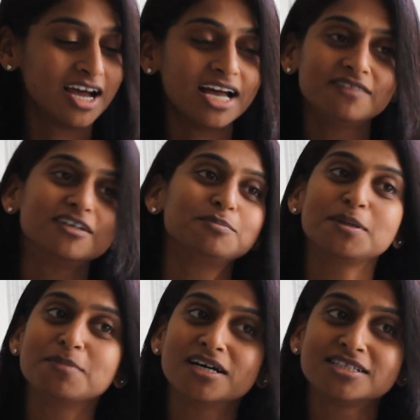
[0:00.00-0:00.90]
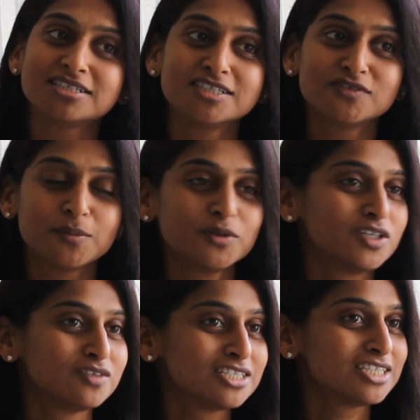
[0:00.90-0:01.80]
I've done my master's from
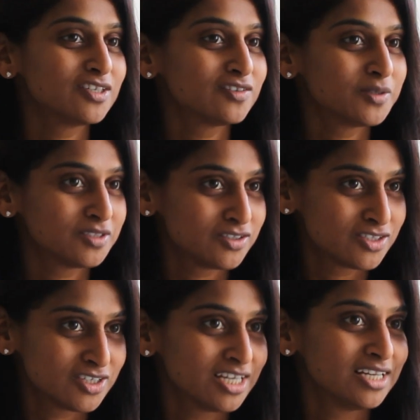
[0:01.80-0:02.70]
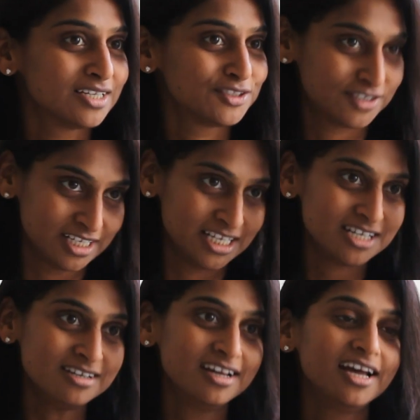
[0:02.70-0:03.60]
University of South
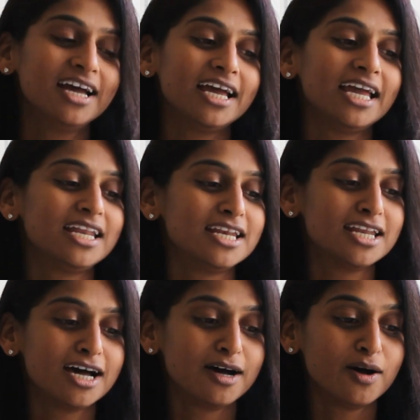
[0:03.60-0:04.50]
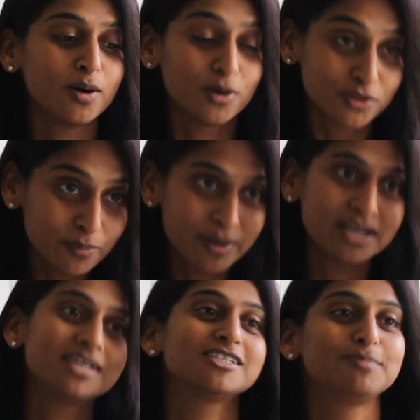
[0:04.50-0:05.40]
Australia, in
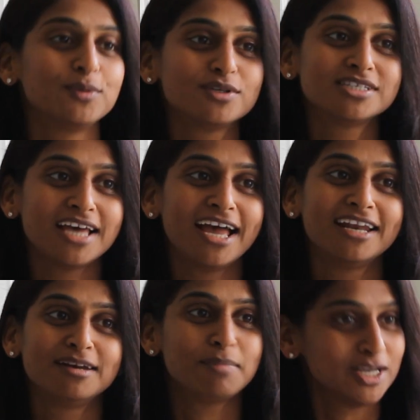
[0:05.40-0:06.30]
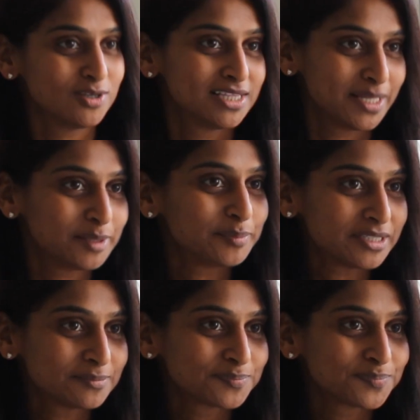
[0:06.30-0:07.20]
orthopedic sports and manual therapy.